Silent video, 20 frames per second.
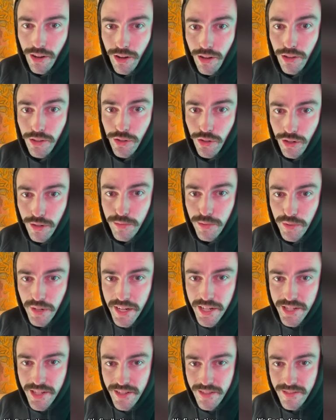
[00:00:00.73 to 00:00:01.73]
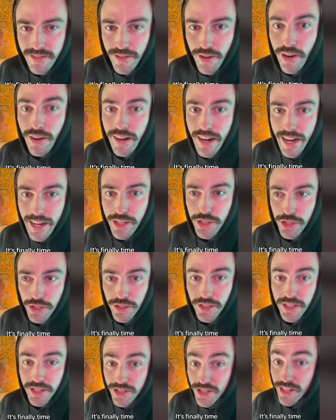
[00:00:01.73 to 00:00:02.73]
corporations are actually
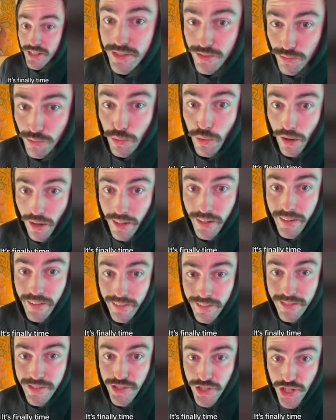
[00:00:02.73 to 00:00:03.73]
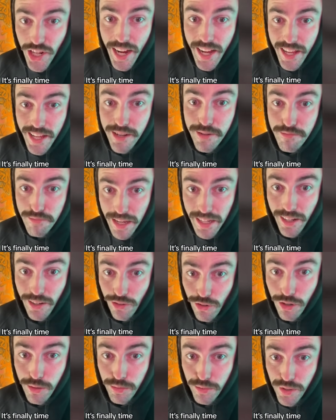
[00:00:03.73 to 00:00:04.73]
just one giant mega
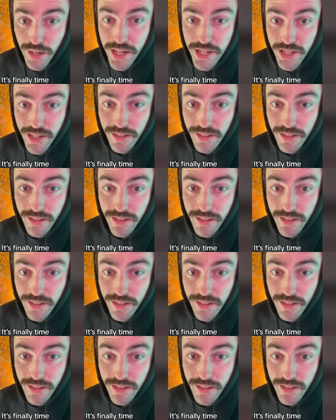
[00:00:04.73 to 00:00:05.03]
corporation,